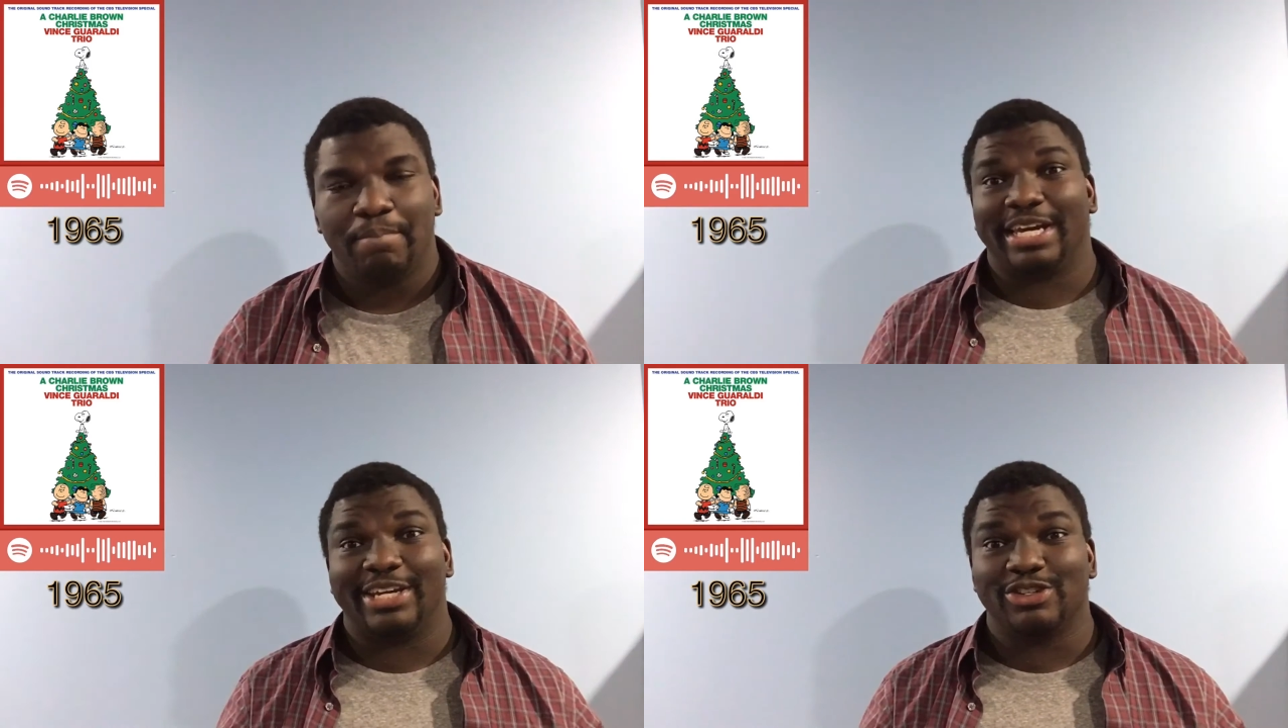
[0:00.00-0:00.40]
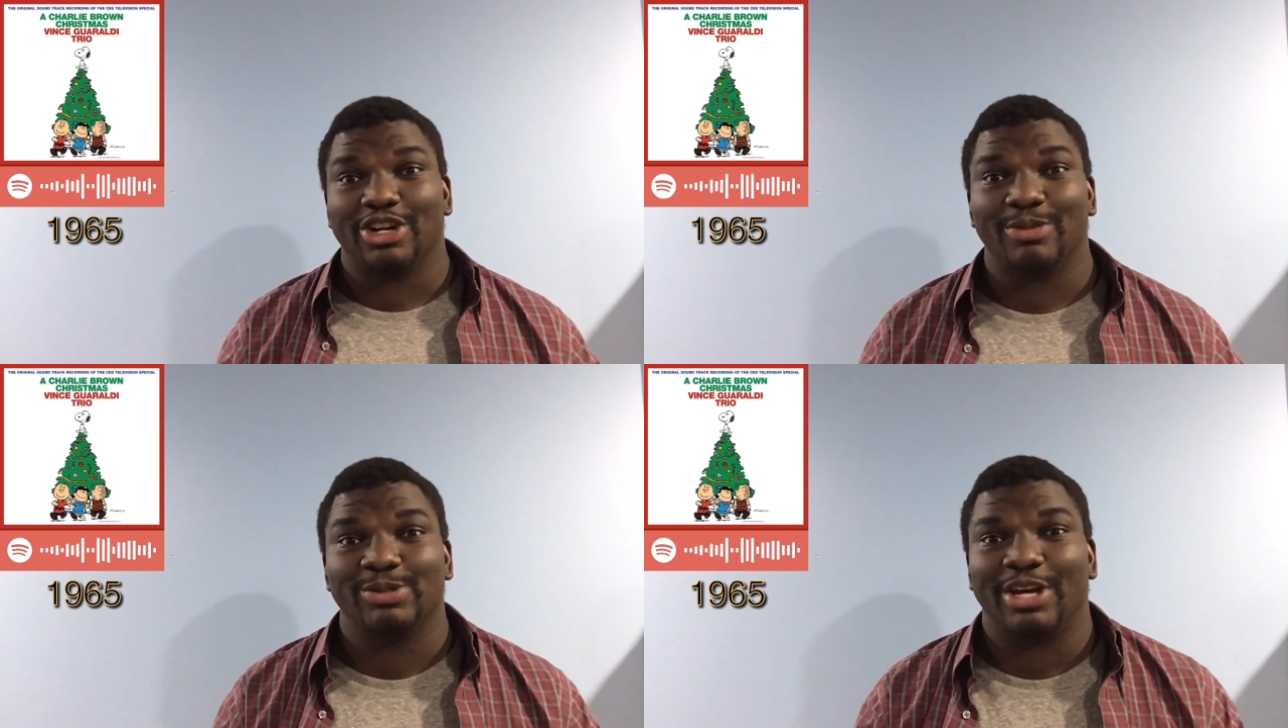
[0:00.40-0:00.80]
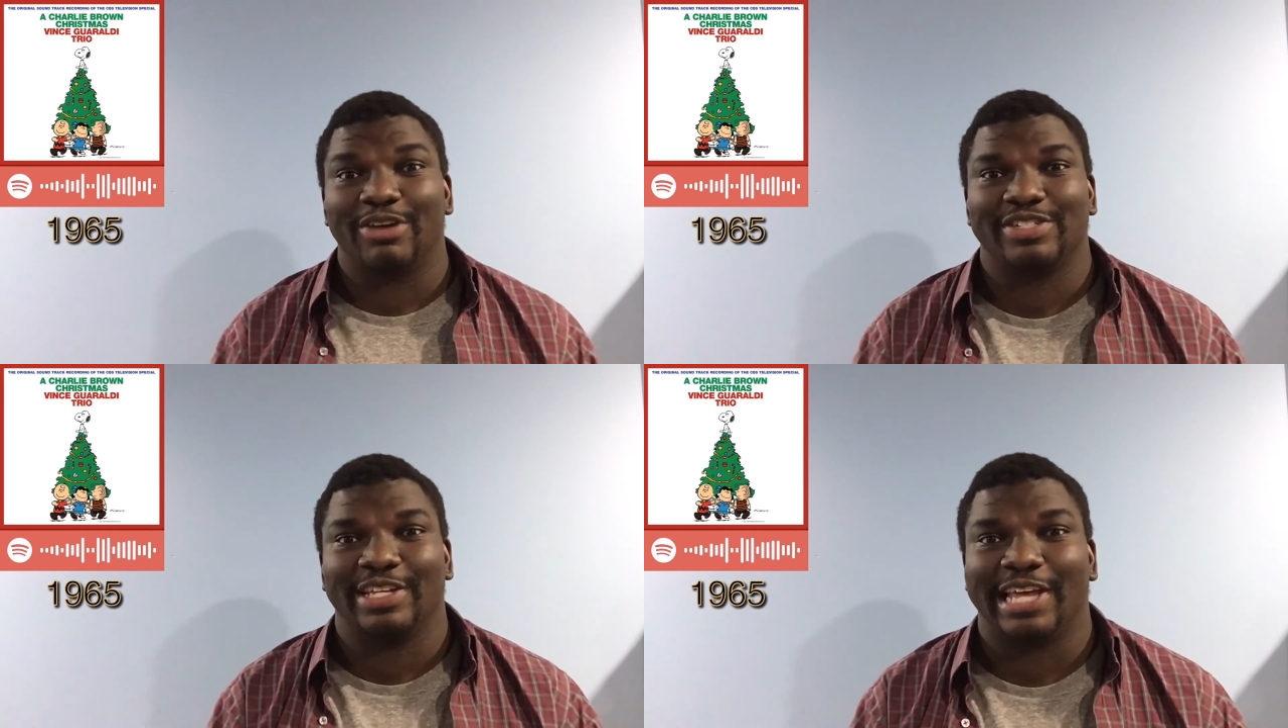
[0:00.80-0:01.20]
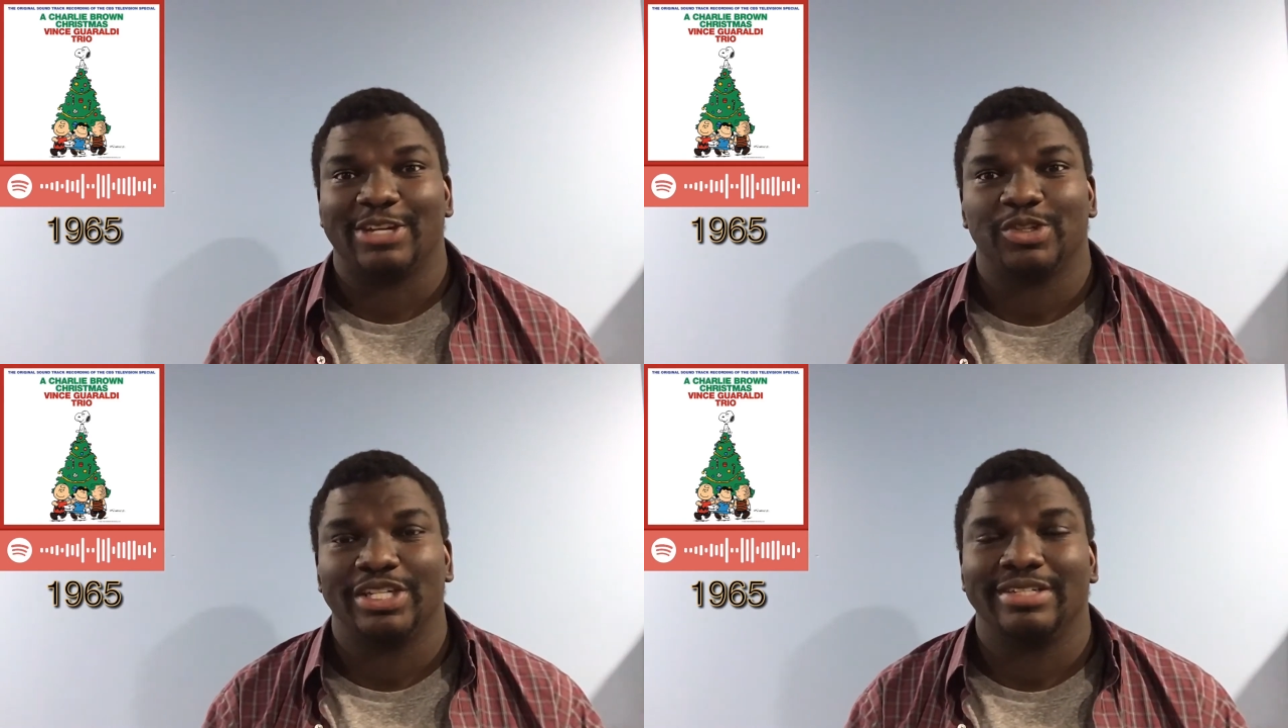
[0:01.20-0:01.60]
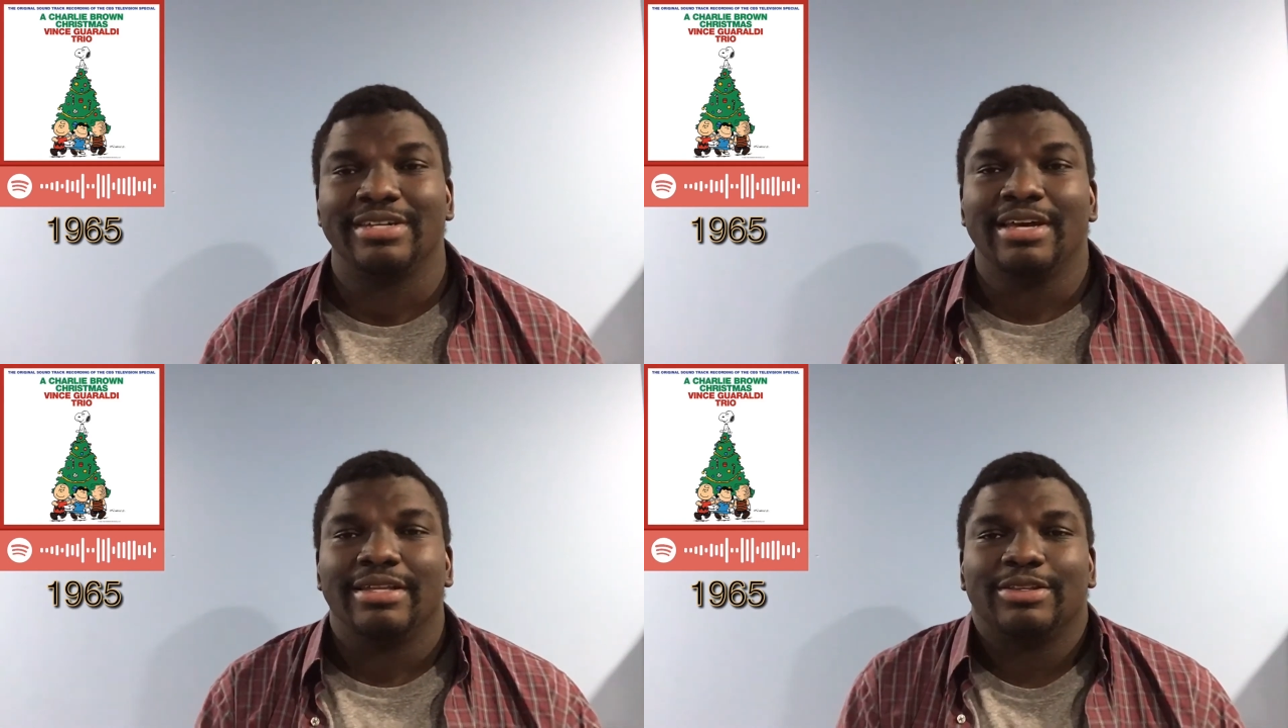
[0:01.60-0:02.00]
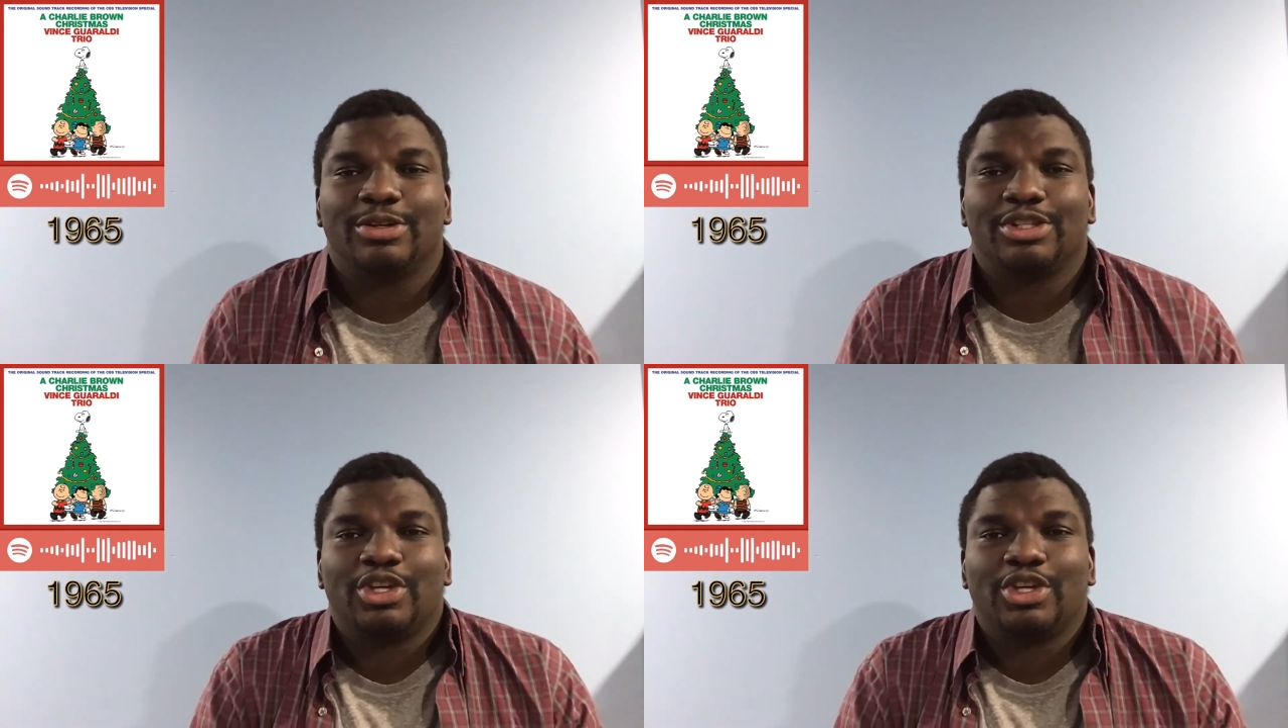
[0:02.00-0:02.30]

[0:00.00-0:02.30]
In terms of selection, there's